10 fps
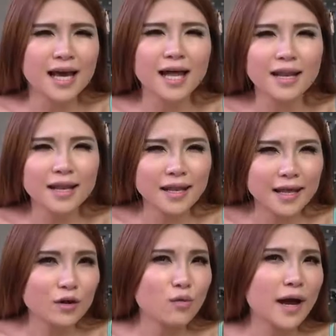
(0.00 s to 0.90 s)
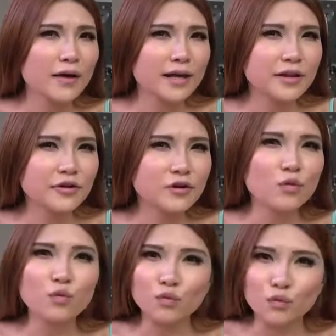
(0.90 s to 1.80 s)
A little while
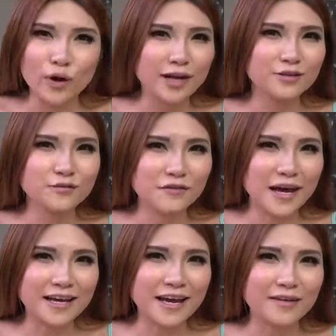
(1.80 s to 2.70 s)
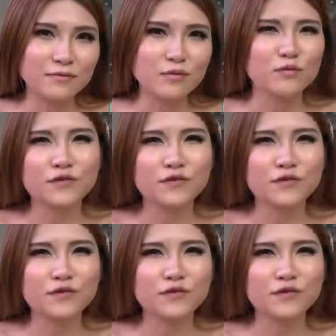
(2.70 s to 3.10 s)
later, ready to fly again,